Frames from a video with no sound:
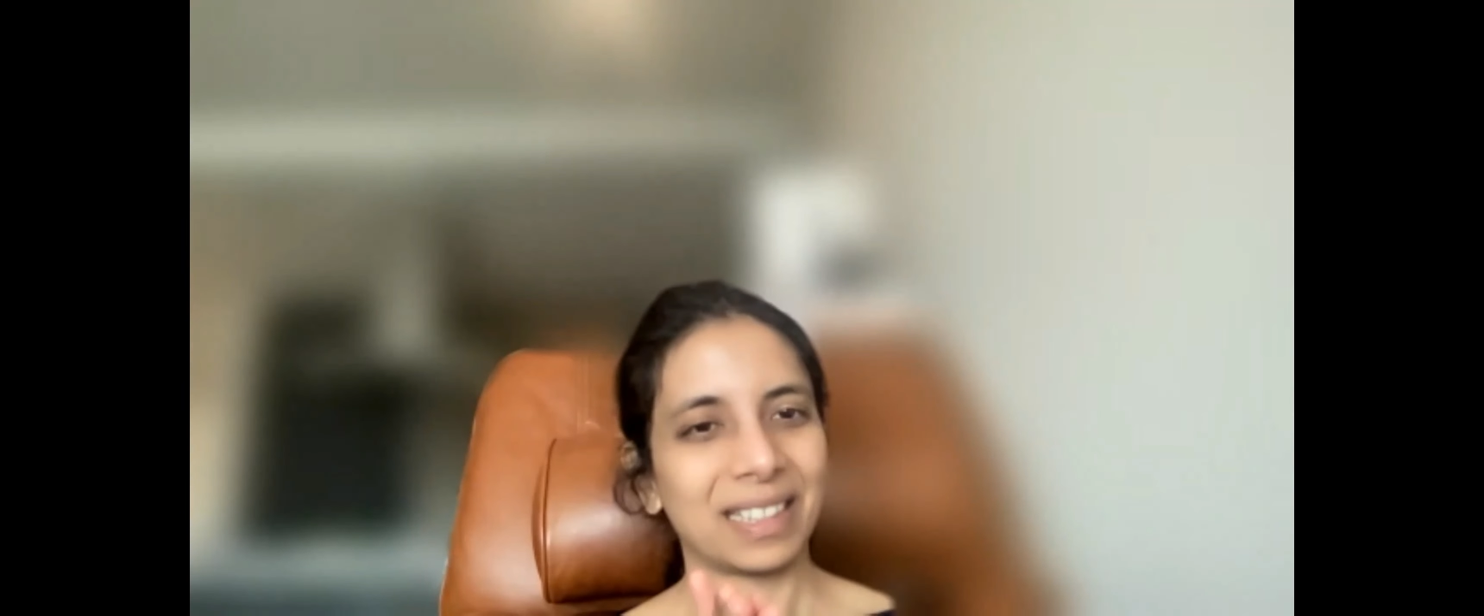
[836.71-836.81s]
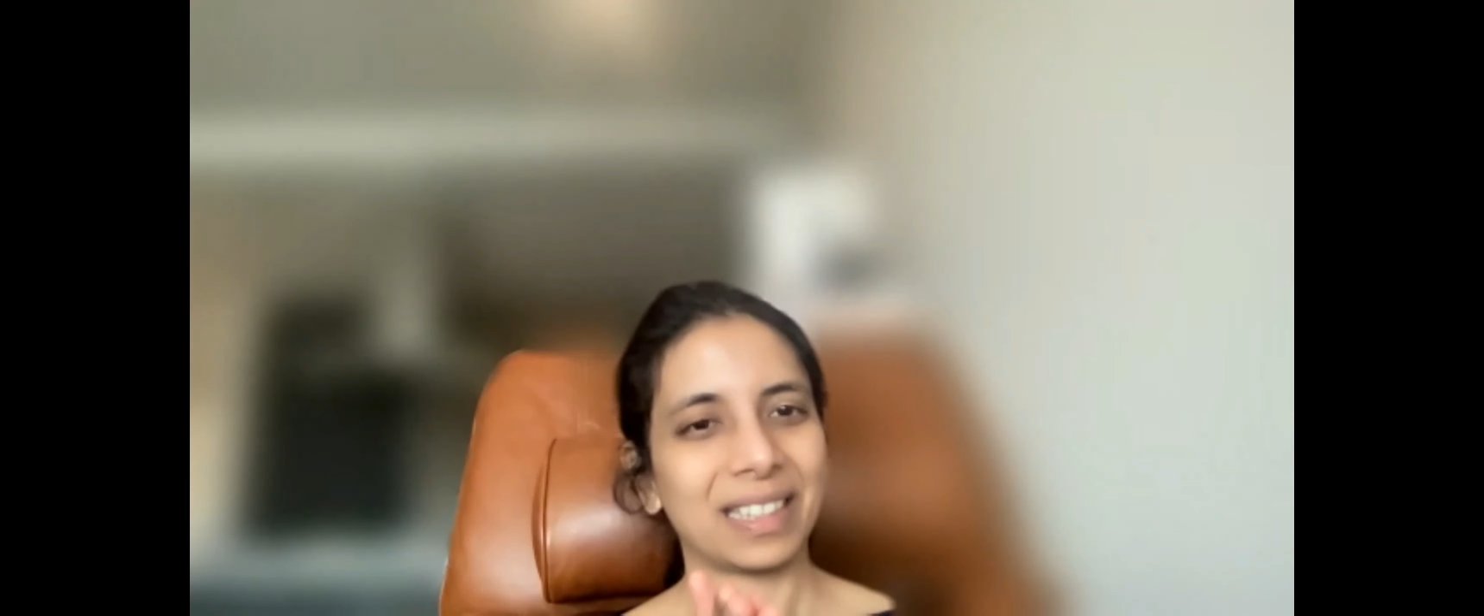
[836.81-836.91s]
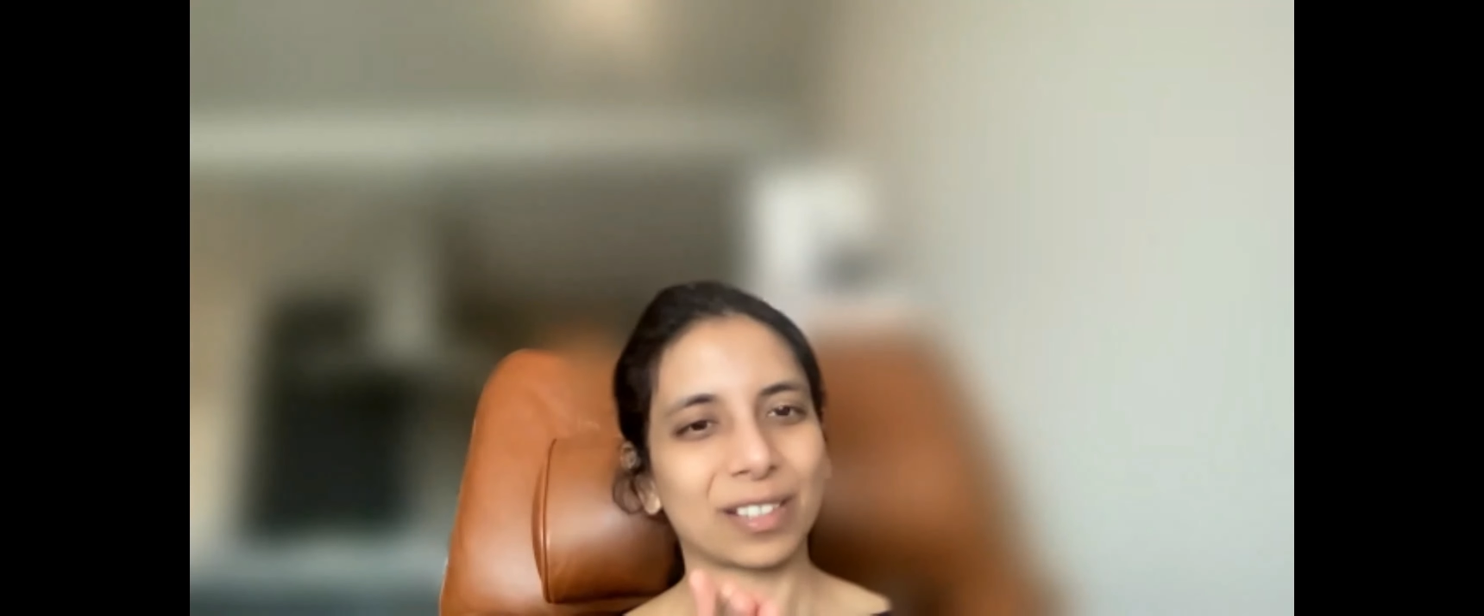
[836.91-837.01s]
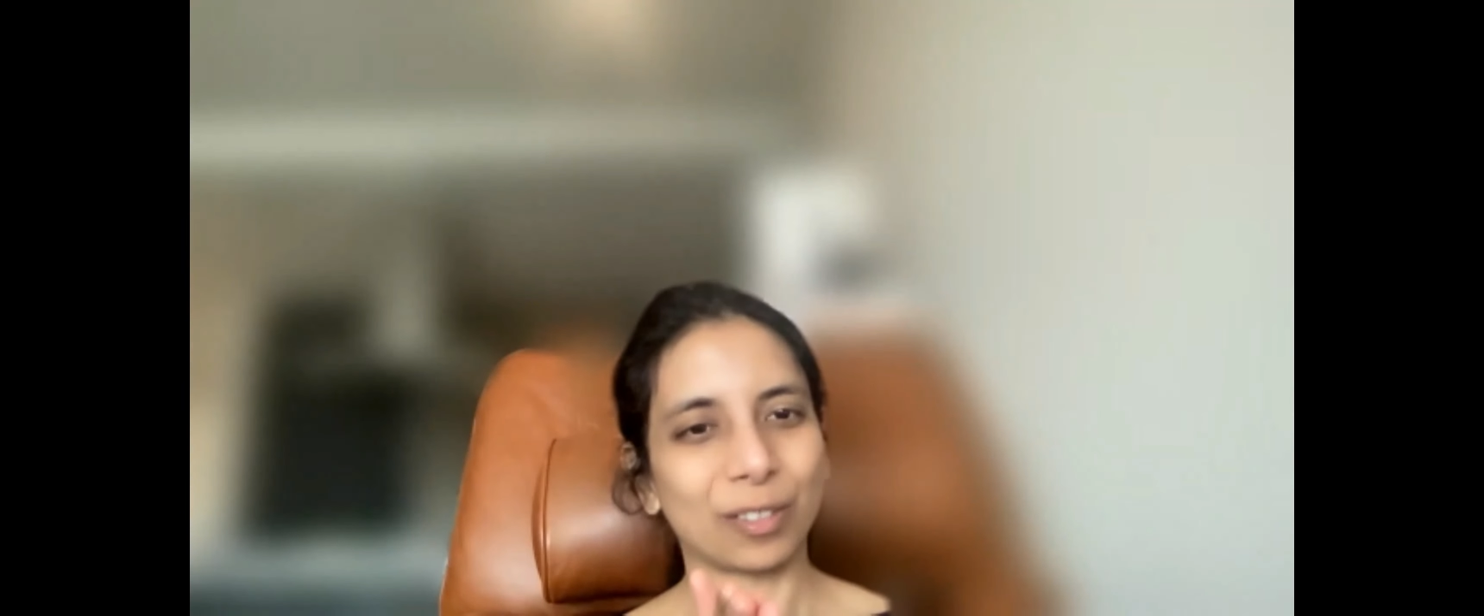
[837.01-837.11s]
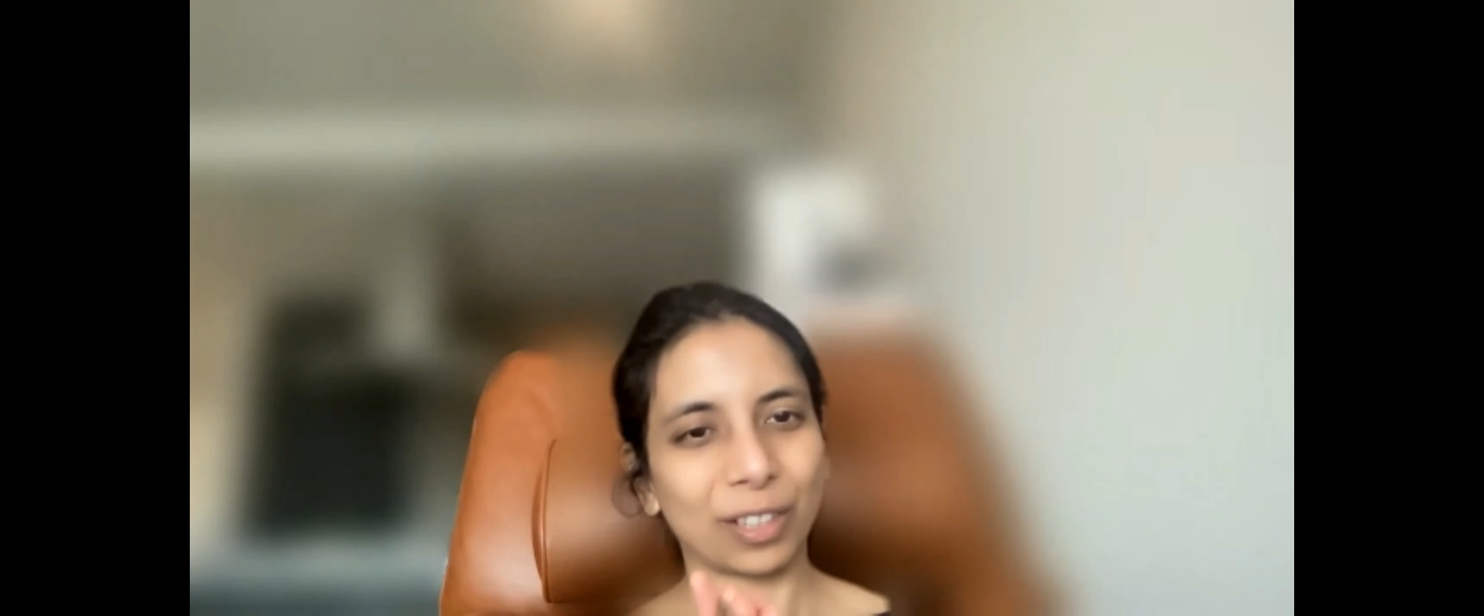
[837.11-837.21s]

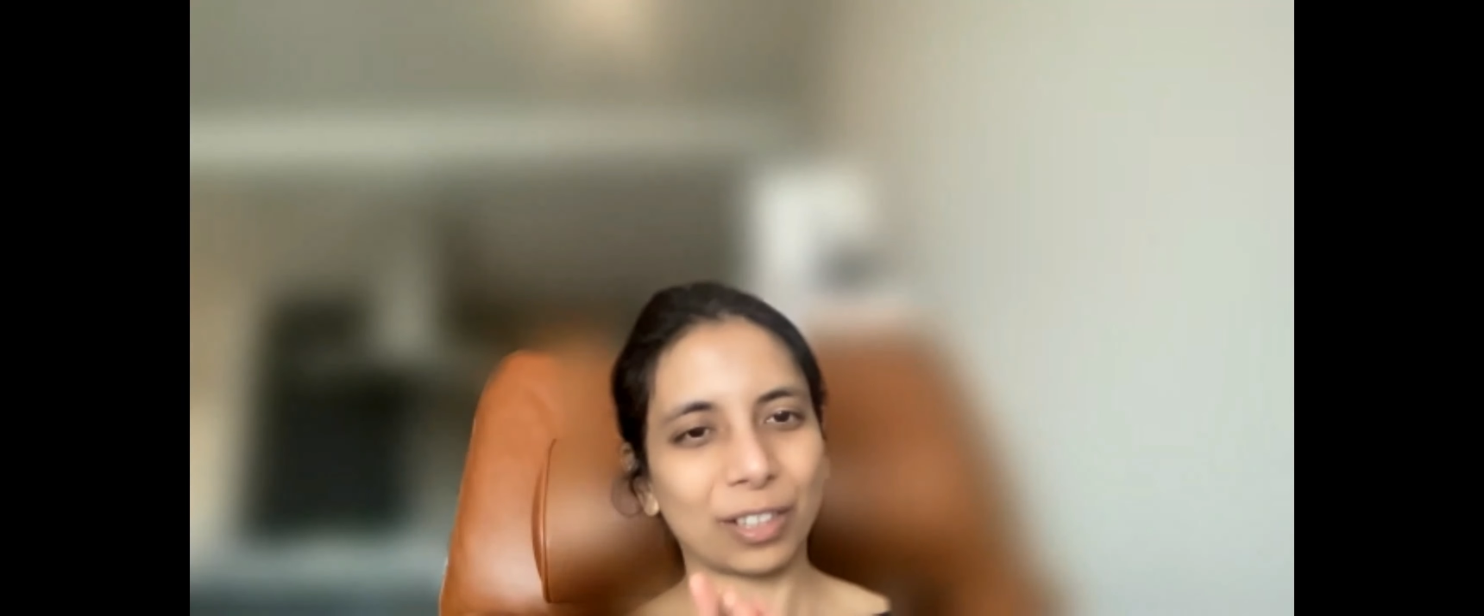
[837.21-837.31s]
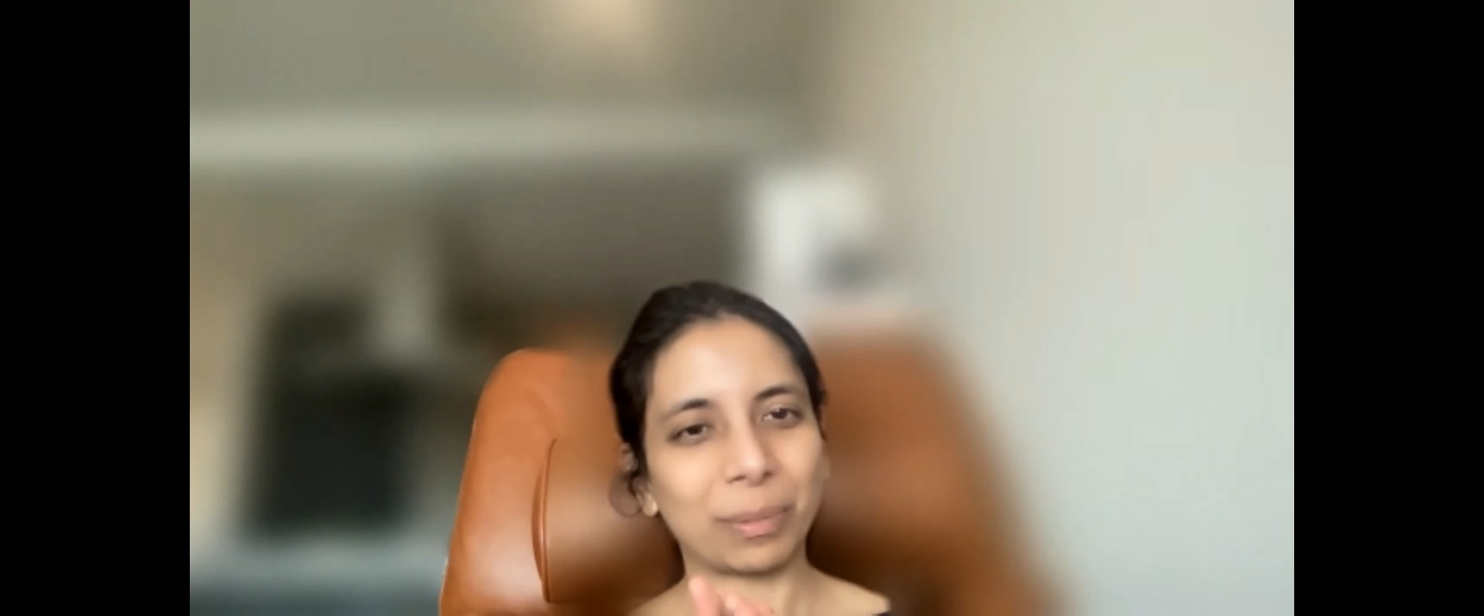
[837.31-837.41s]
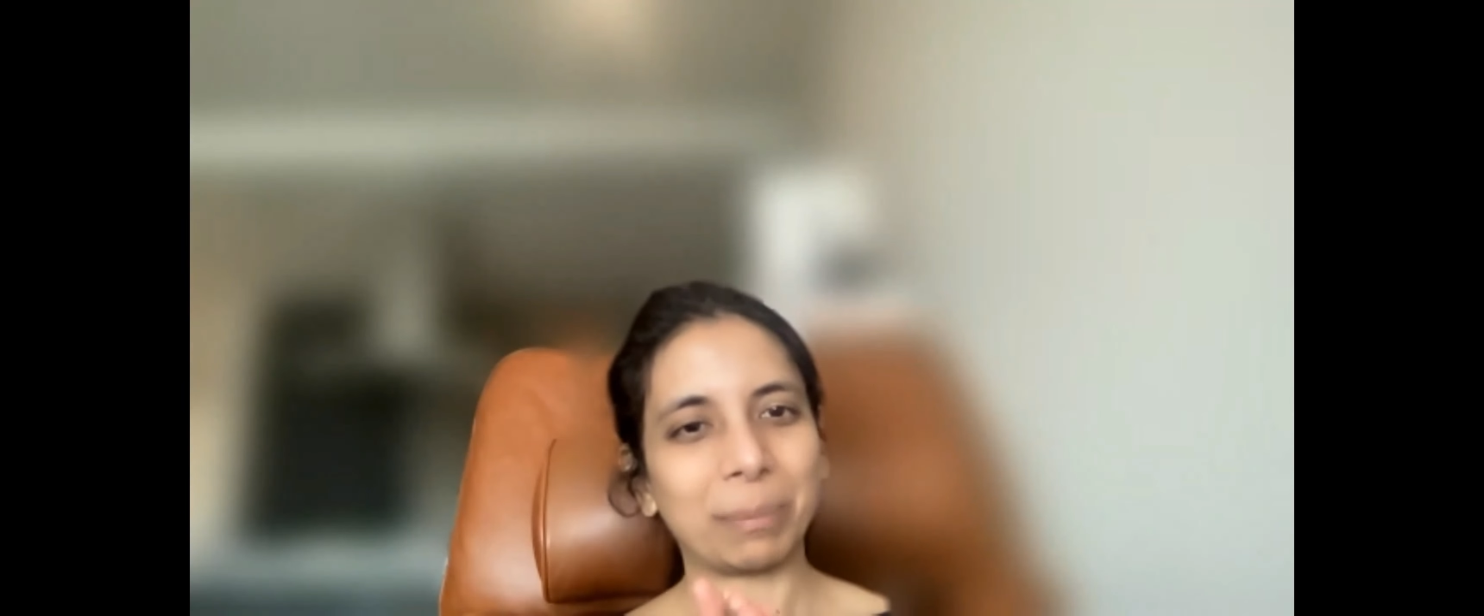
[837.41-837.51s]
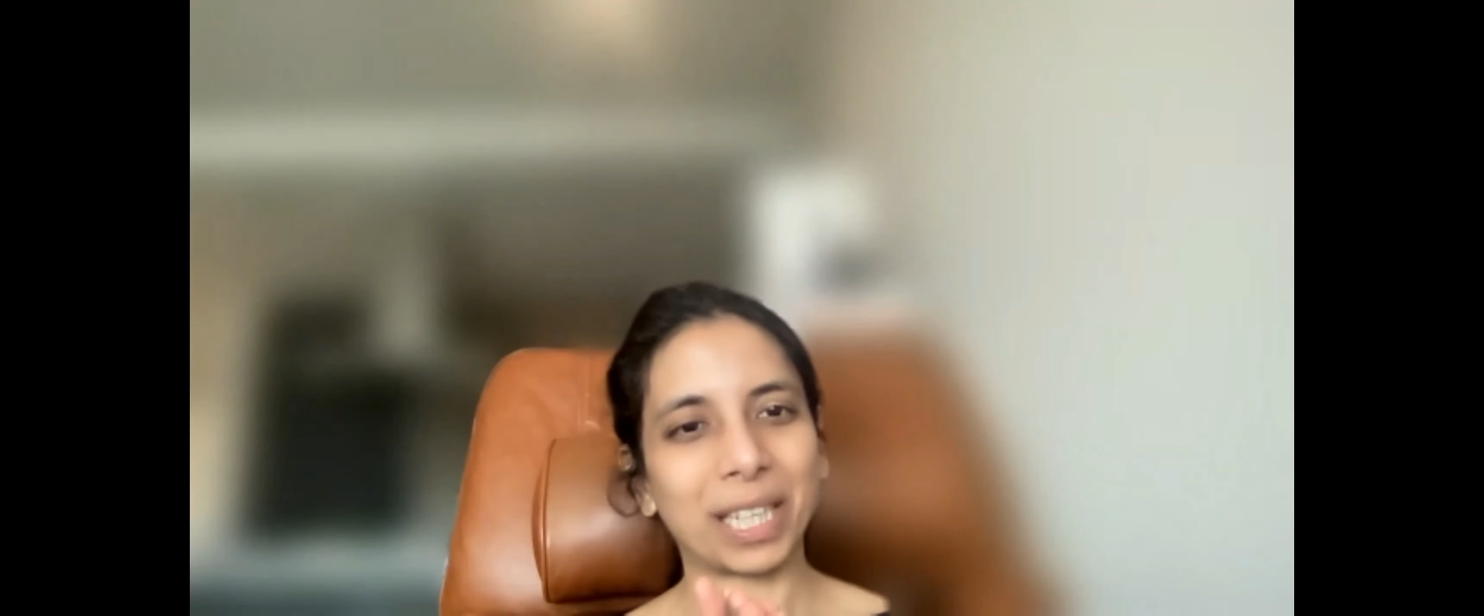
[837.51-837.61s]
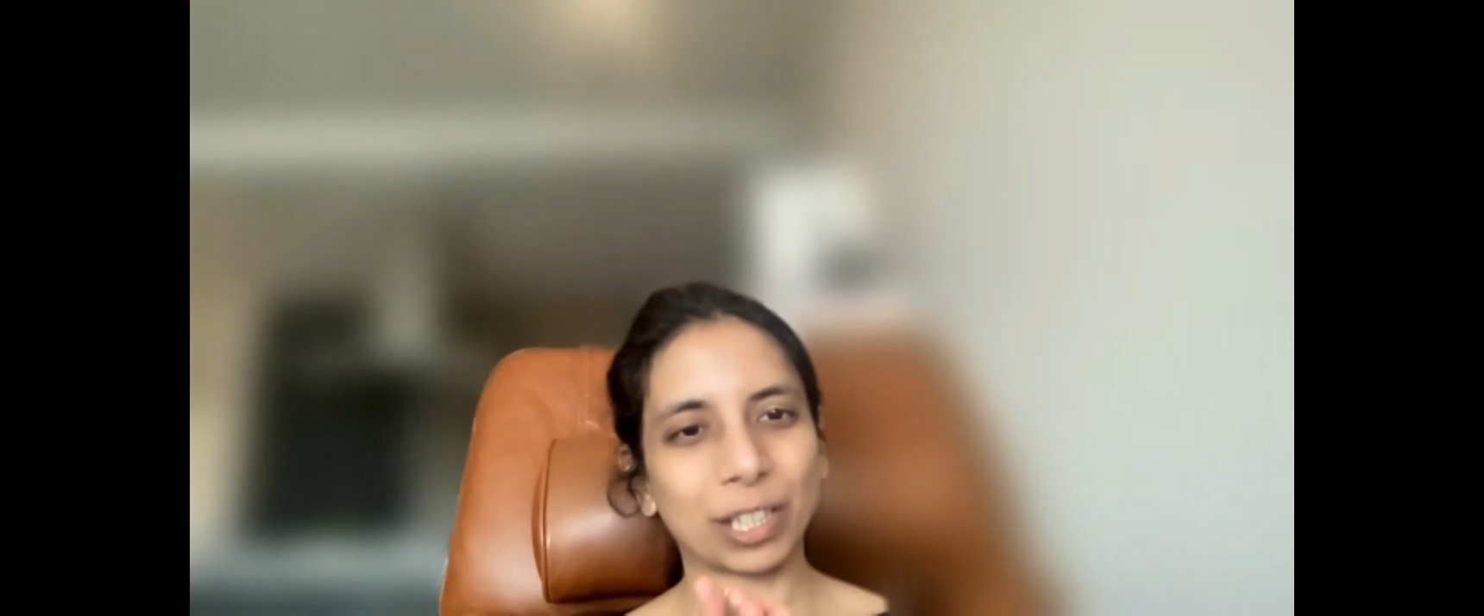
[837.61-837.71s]
is going to be
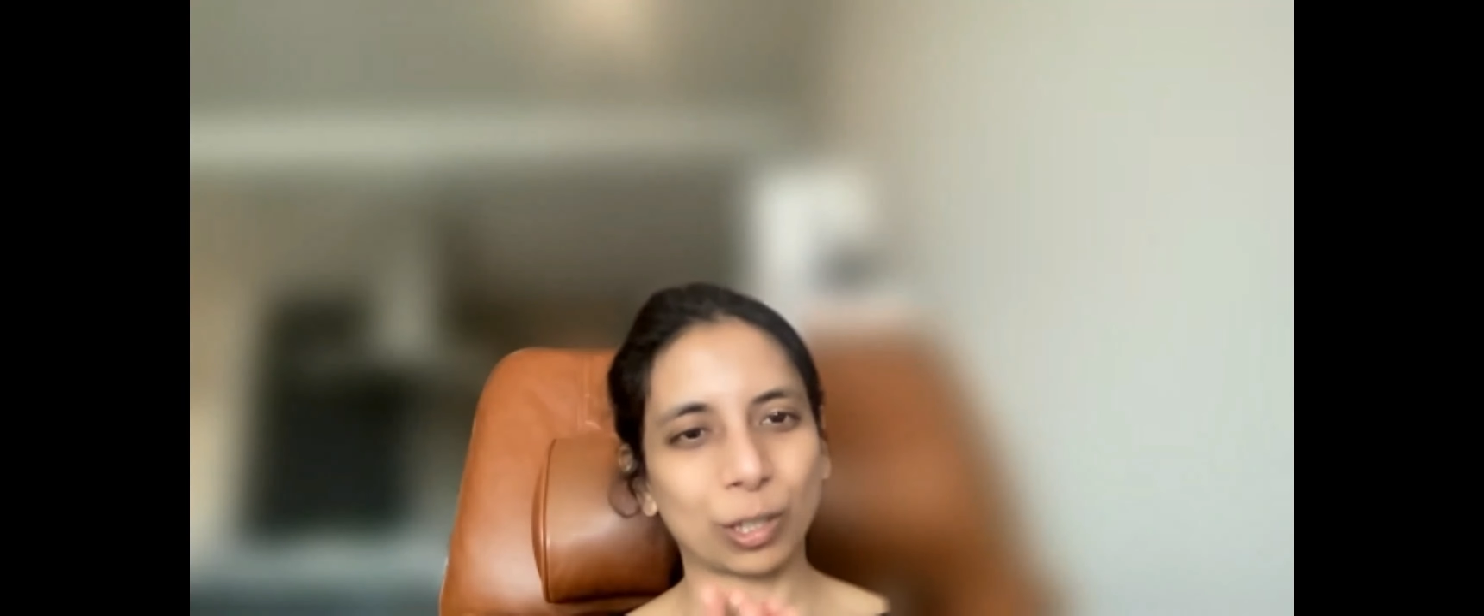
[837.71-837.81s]
much